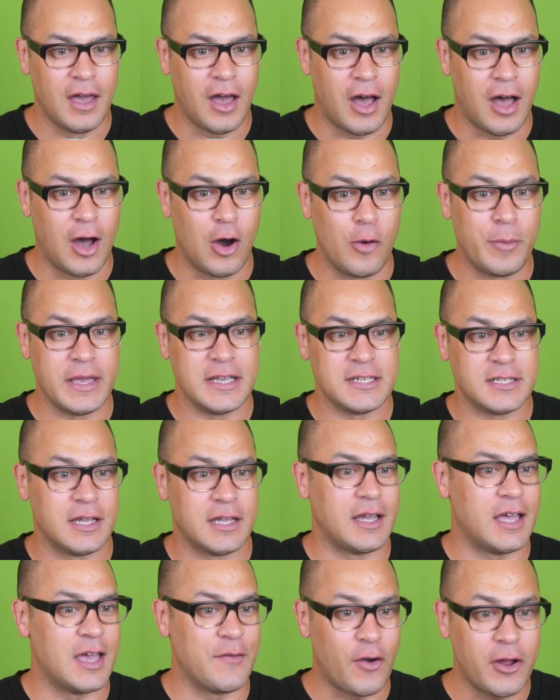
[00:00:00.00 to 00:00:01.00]
I'll be
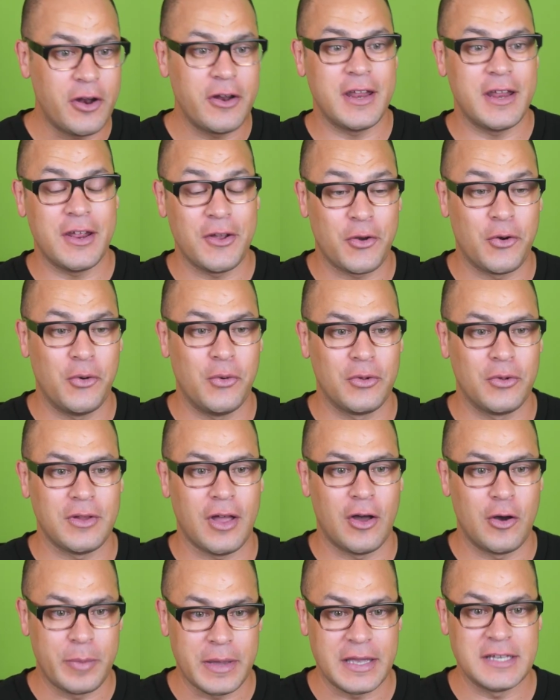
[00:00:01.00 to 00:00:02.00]
if I don't get a call,
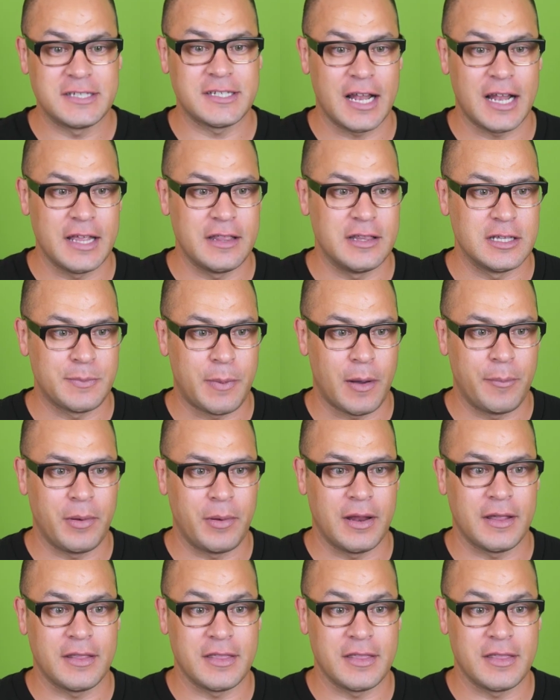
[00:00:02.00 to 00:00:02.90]
I'll be escalating this publicly.